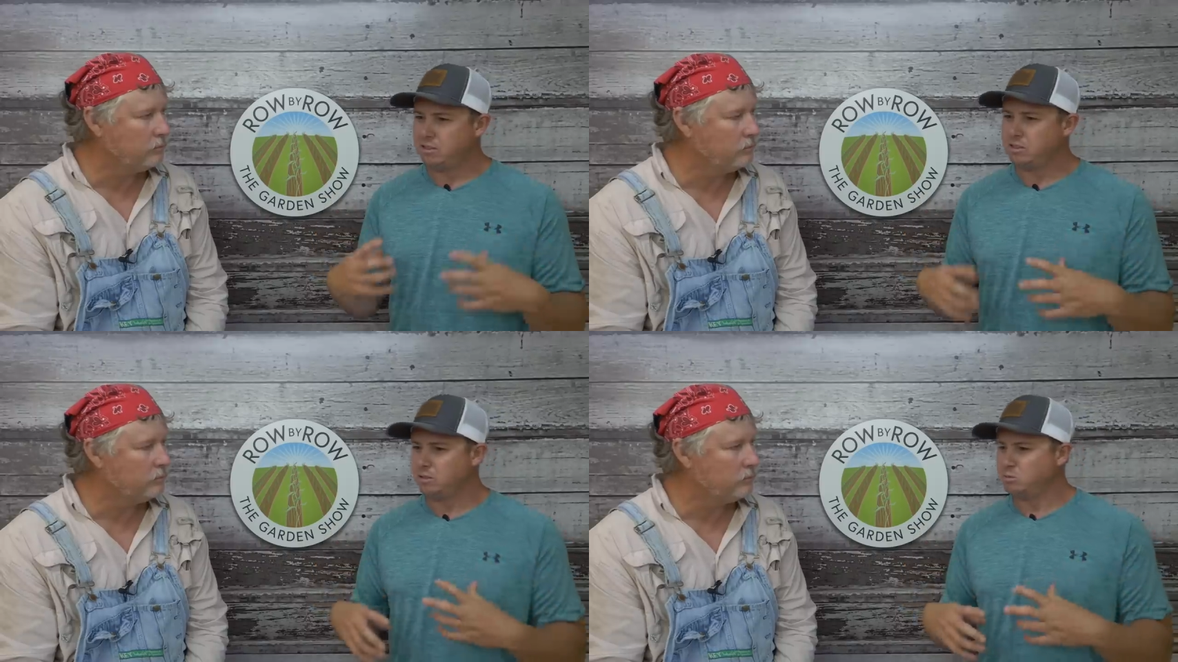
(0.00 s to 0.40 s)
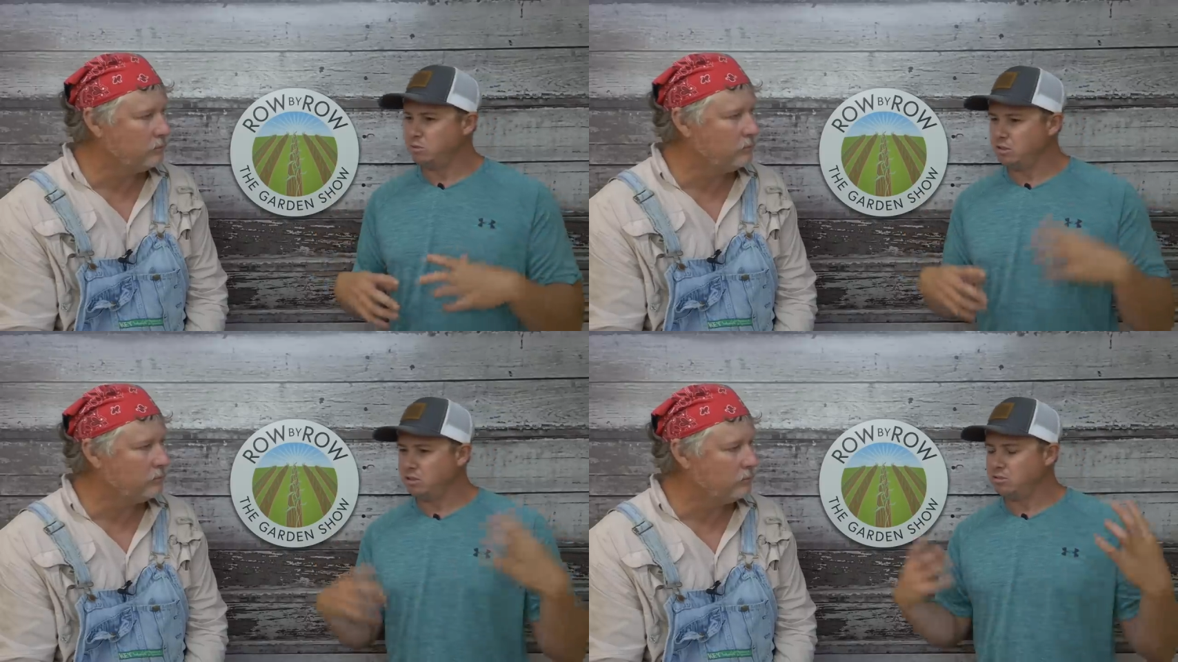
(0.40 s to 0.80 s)
Speaker 1: So it's
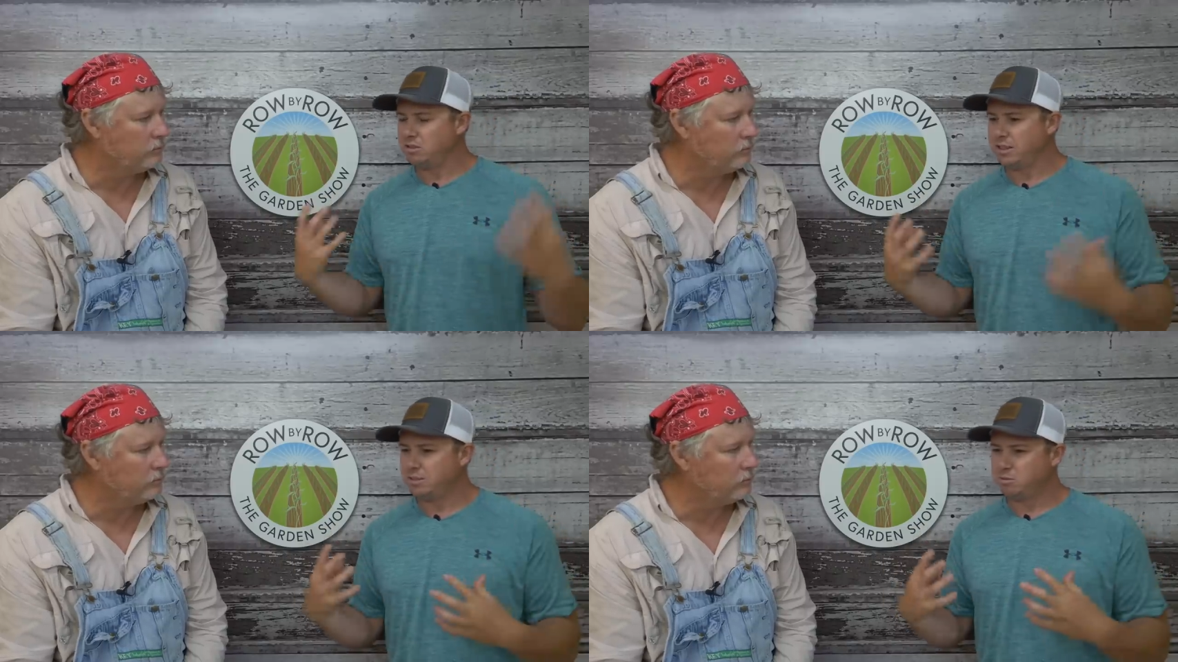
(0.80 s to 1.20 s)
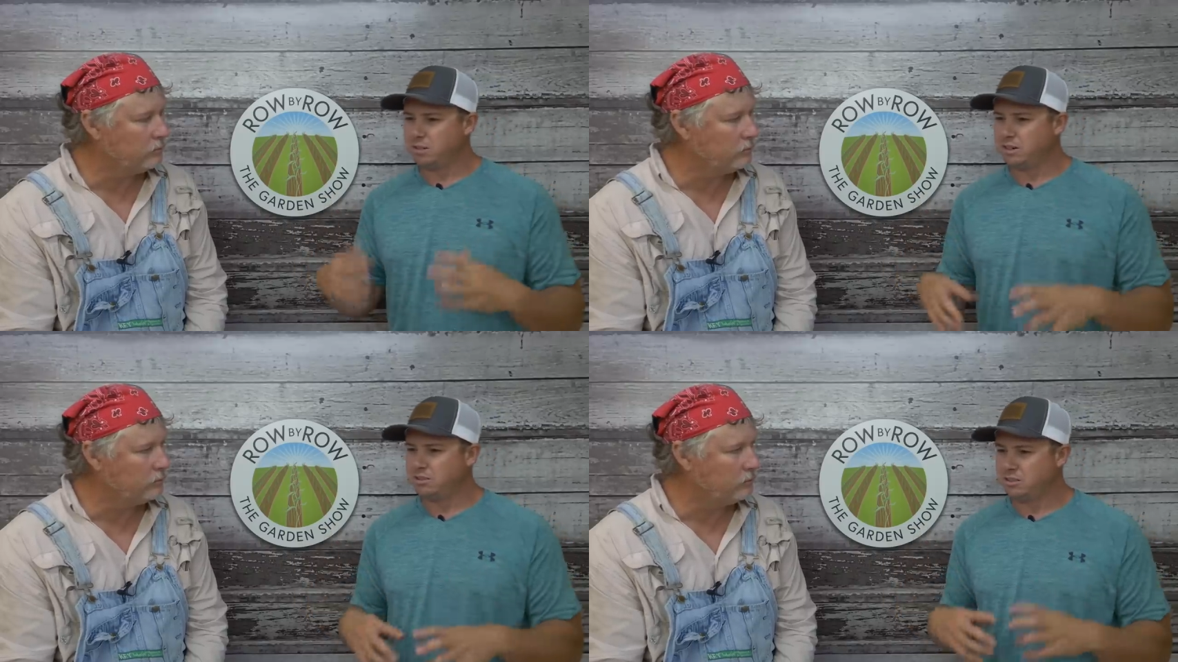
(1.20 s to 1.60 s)
one of those things
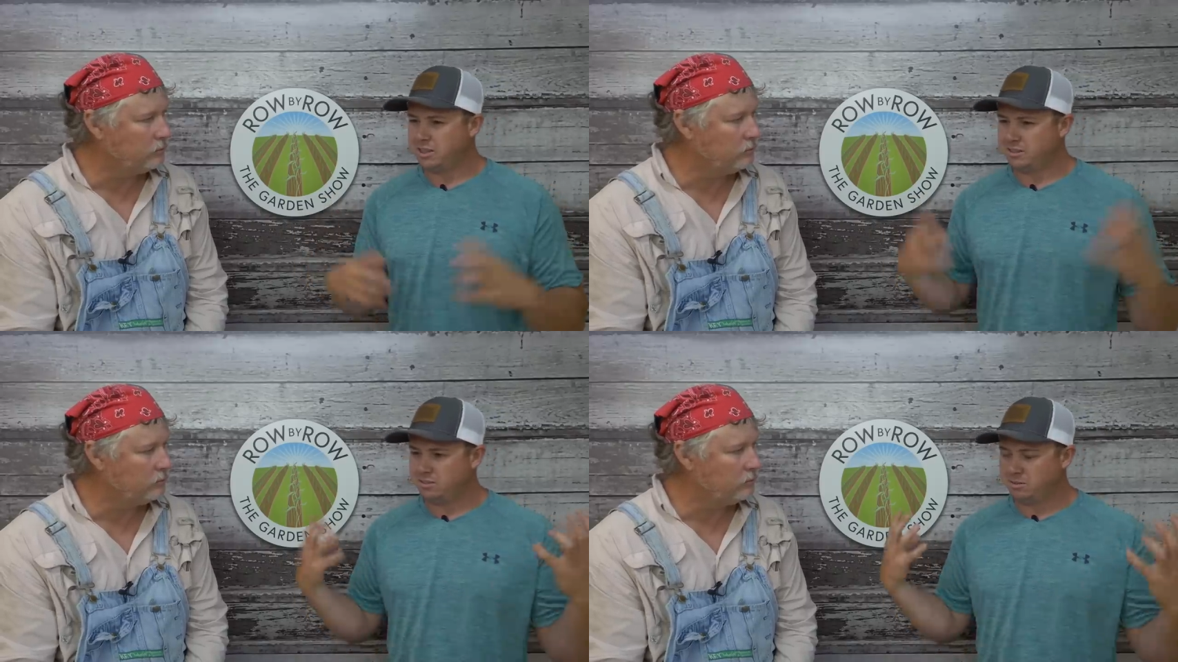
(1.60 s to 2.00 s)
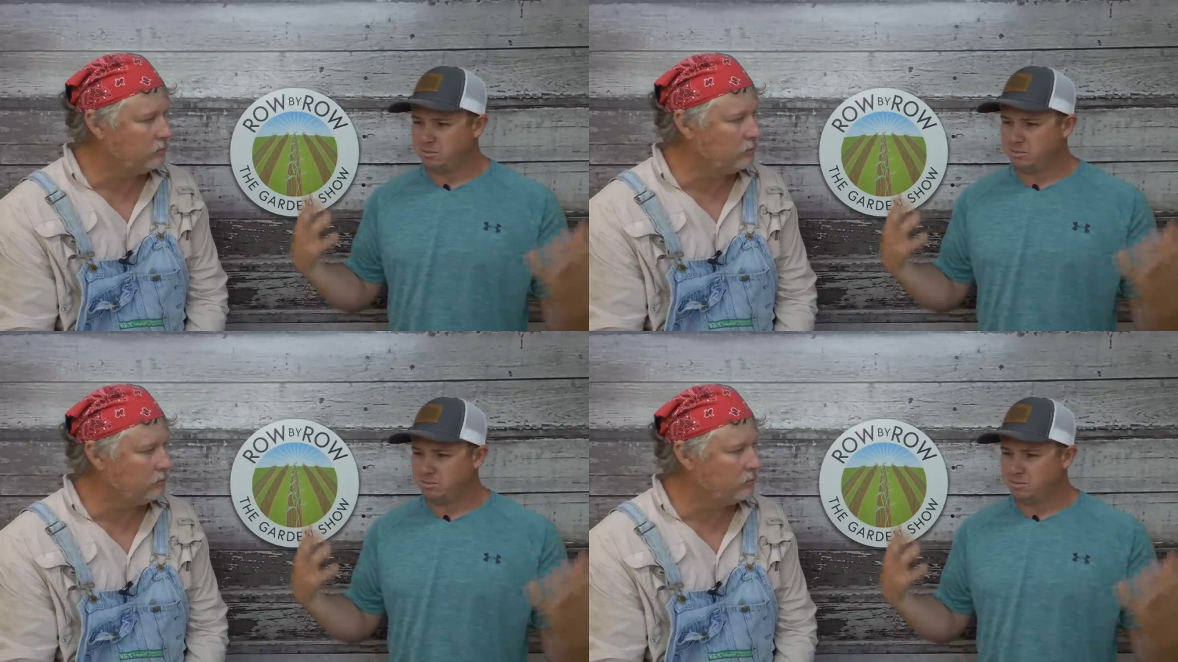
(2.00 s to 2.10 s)
where I just have to